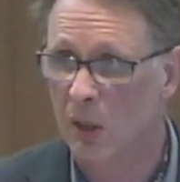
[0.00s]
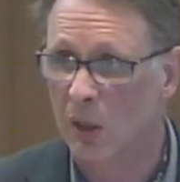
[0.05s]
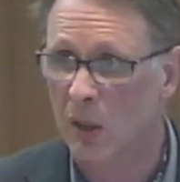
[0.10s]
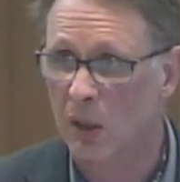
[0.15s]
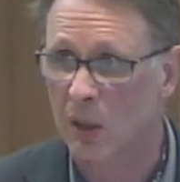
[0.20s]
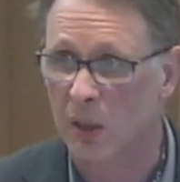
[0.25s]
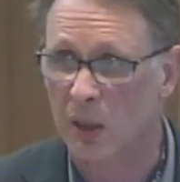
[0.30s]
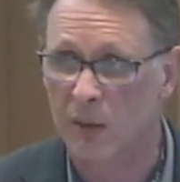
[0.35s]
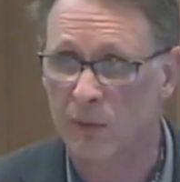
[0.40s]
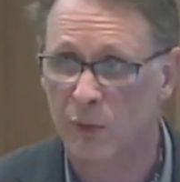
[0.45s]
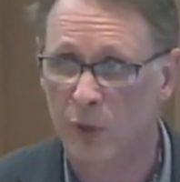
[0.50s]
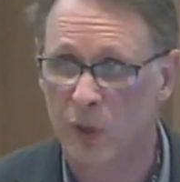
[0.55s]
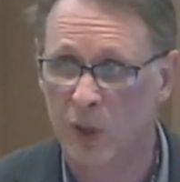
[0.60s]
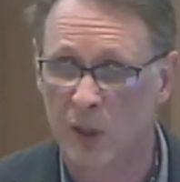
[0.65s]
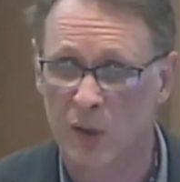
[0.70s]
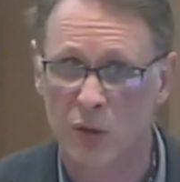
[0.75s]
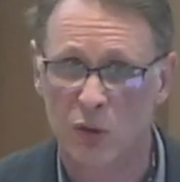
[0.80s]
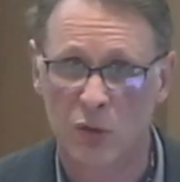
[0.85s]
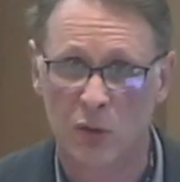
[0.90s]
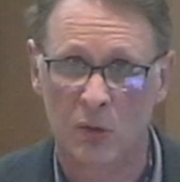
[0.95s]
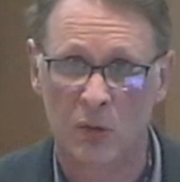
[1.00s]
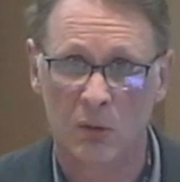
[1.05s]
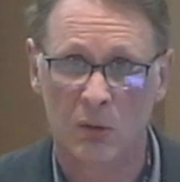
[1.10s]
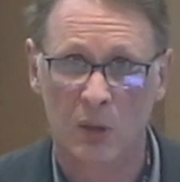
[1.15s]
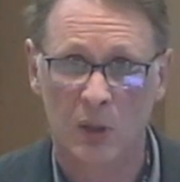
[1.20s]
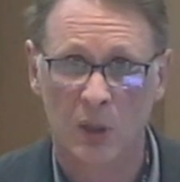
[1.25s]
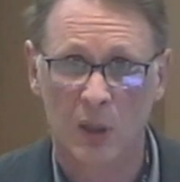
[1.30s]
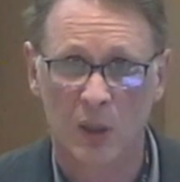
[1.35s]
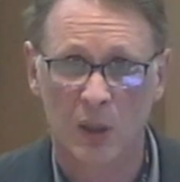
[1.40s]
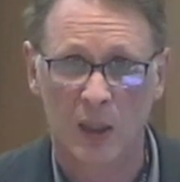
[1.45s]
Liver cancer,
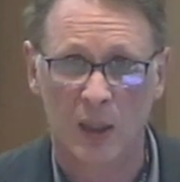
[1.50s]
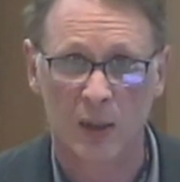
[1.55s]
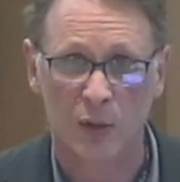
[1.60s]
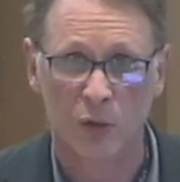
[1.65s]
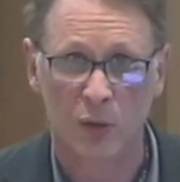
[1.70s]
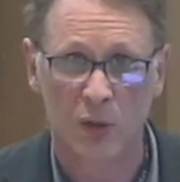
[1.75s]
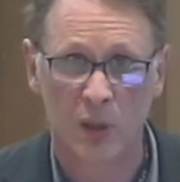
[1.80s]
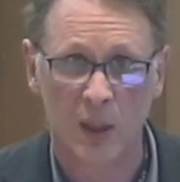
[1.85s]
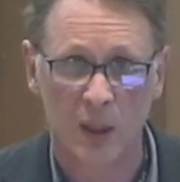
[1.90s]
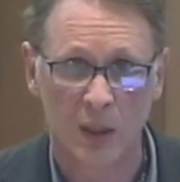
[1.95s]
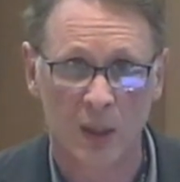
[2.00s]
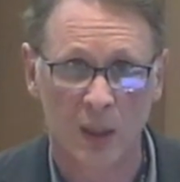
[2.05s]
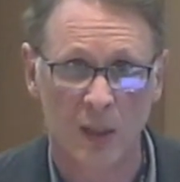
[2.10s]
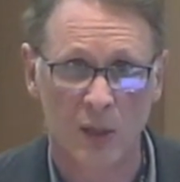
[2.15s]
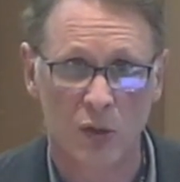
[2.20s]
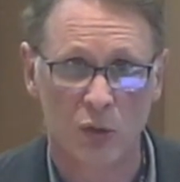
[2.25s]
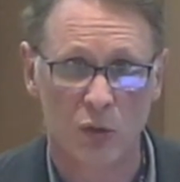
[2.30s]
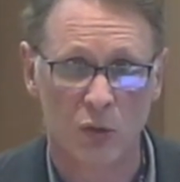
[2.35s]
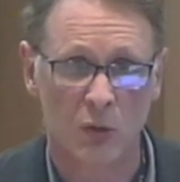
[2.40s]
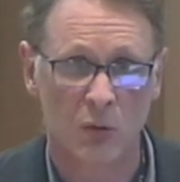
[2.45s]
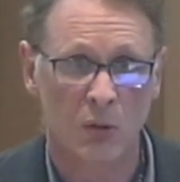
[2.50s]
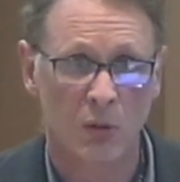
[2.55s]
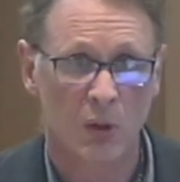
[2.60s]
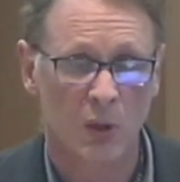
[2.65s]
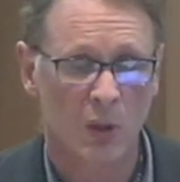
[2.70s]
head and neck cancer,